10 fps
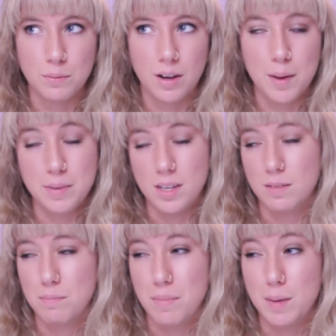I
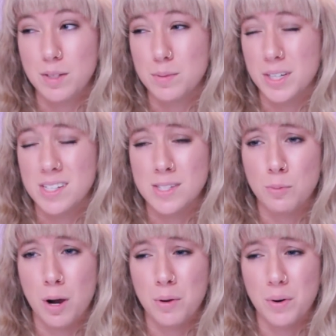mean, maybe because they're
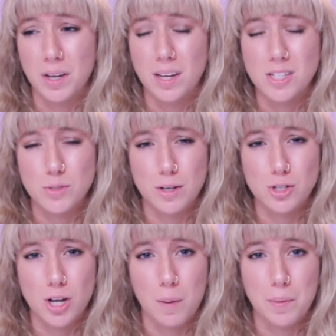probably working in a
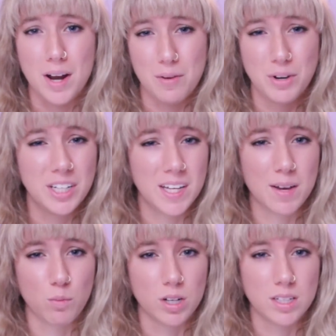sweatshop, and I really
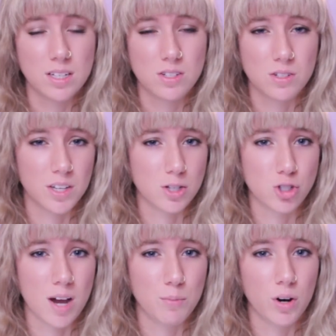am working to like
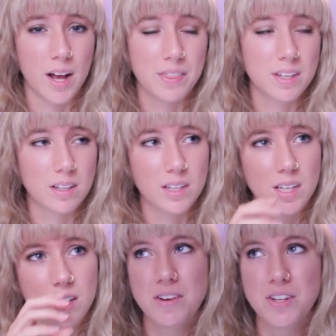shop more ethically.